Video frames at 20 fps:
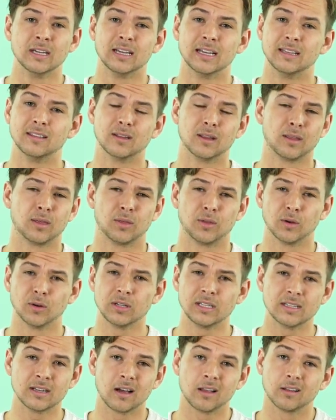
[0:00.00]
In the
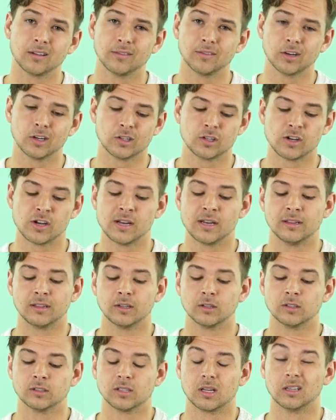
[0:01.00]
$30 version,
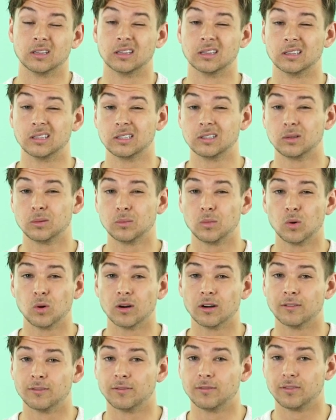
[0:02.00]
there's a little
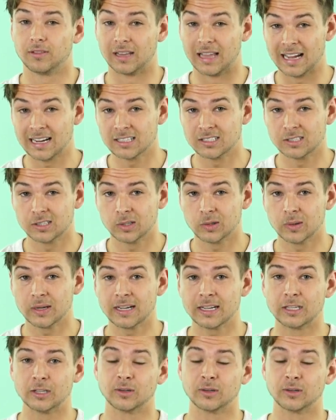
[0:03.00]
more flex to it.